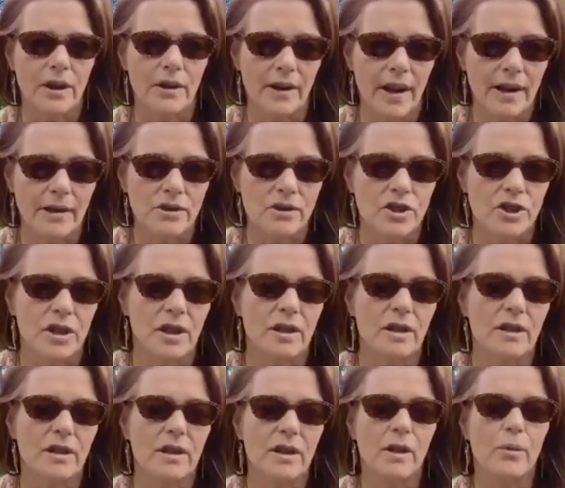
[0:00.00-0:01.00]
our
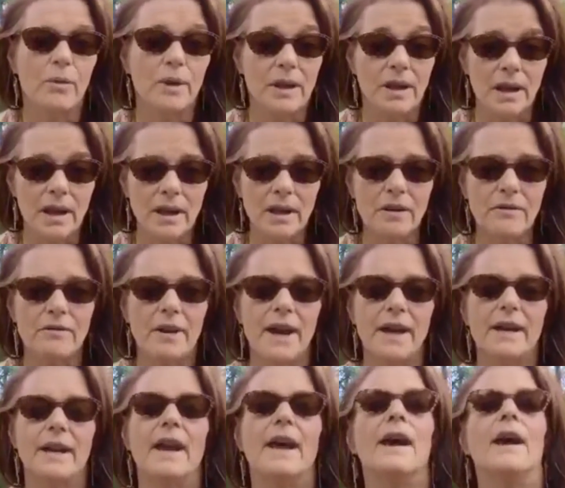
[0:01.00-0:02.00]
energy. We need it
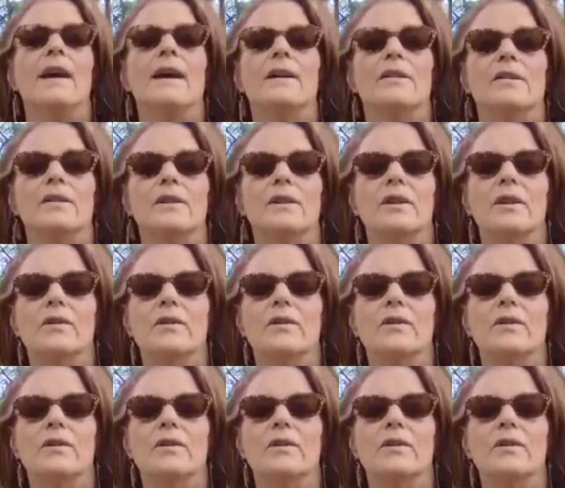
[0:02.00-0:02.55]
right now.